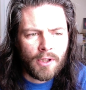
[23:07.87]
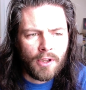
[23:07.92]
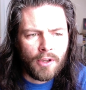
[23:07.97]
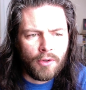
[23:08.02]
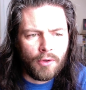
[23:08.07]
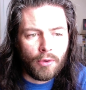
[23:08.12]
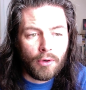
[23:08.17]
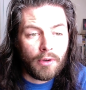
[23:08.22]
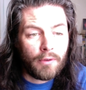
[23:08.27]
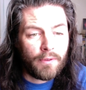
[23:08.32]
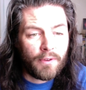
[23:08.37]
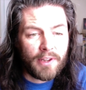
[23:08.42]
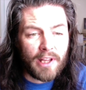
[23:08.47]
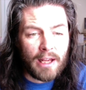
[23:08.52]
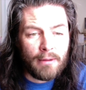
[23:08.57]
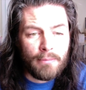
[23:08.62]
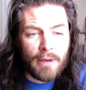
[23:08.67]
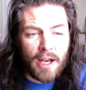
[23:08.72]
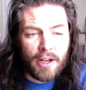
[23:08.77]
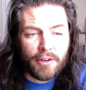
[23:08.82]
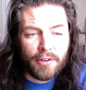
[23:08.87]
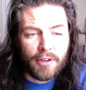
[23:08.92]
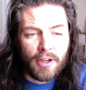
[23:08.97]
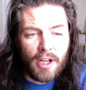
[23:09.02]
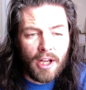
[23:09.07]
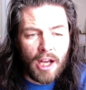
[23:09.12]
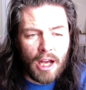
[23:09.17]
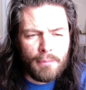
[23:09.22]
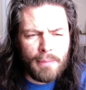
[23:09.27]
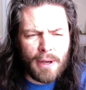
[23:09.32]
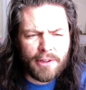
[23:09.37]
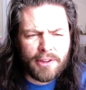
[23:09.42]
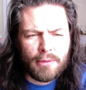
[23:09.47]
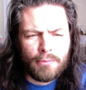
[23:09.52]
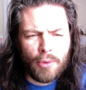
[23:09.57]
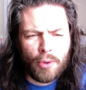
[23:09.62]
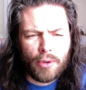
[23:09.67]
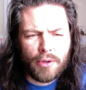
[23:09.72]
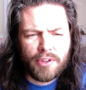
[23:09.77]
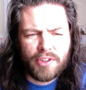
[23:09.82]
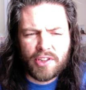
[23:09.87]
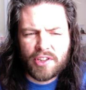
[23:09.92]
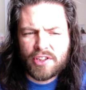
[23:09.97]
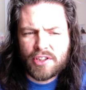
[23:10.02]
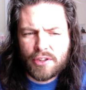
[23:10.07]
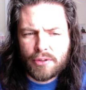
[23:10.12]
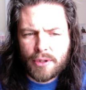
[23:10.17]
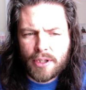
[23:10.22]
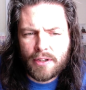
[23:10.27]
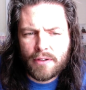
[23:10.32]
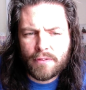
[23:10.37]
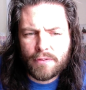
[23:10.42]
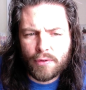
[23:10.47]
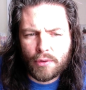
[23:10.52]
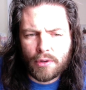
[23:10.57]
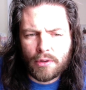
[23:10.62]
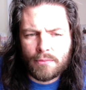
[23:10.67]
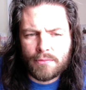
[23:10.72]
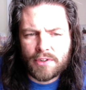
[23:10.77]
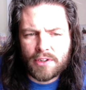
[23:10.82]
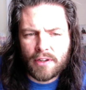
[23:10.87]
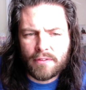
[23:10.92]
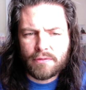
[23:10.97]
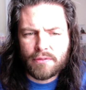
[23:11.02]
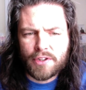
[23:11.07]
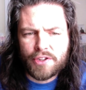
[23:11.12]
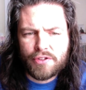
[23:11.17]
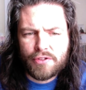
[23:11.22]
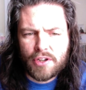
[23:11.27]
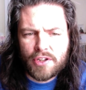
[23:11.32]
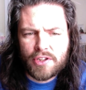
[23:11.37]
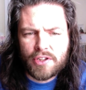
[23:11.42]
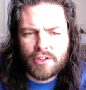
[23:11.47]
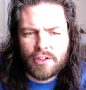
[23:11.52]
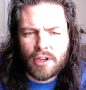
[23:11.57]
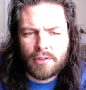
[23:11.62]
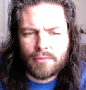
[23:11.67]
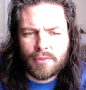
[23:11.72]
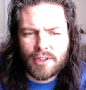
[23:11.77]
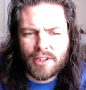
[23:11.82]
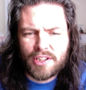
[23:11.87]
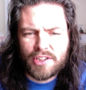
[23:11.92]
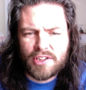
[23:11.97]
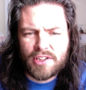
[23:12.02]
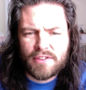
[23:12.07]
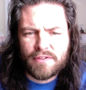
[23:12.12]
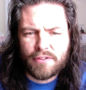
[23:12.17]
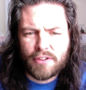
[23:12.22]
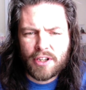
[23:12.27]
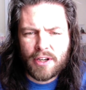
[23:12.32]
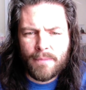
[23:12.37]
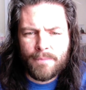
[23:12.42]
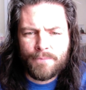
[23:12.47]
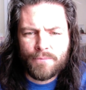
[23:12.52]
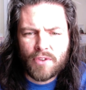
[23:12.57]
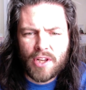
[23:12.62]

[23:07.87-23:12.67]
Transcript: Nor, for that matter, about the more discreet forms of restriction on religious freedom